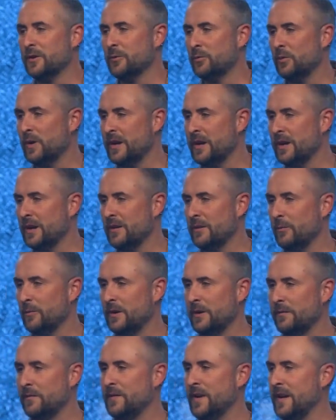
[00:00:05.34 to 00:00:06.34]
what
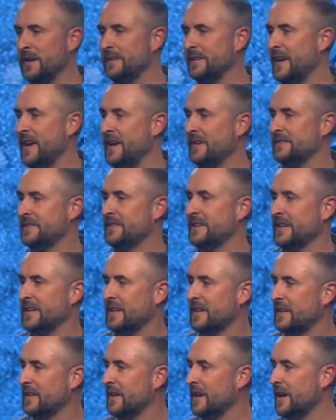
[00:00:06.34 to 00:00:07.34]
a
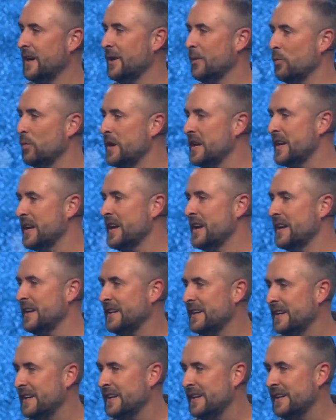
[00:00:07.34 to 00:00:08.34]
fantastic
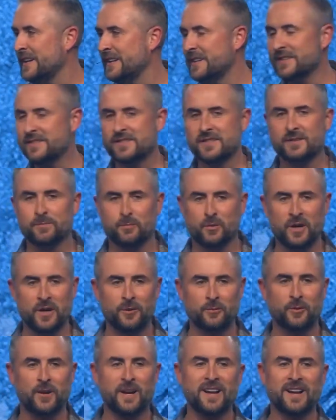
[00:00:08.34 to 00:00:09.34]
weekend it is.
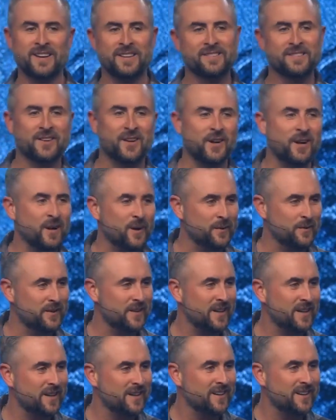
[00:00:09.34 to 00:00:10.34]
Spring rains are out
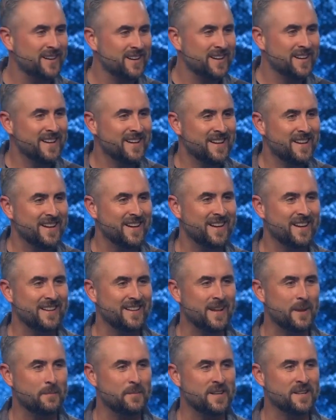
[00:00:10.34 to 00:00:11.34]
there, and
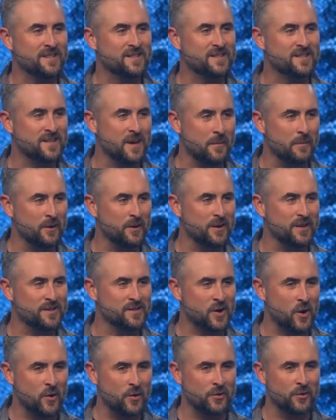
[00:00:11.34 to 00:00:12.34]
that means summer
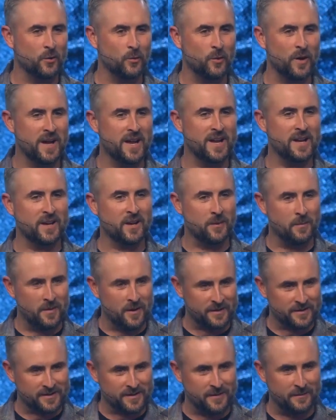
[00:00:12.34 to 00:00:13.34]
is on the way. Come
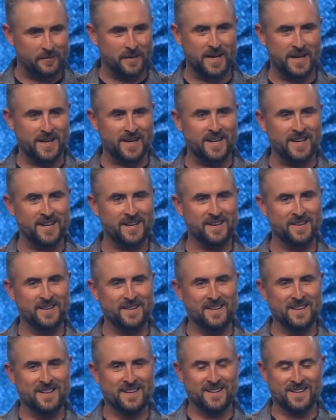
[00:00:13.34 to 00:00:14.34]
on, somebody.
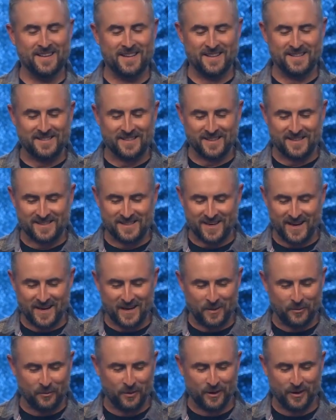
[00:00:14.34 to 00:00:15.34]
That's
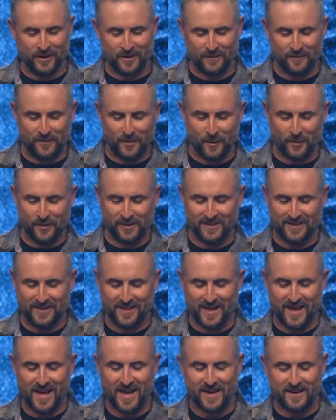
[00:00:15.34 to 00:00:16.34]
exciting. We're looking forward to
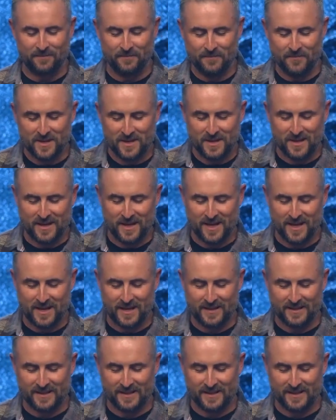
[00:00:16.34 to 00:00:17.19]
that. And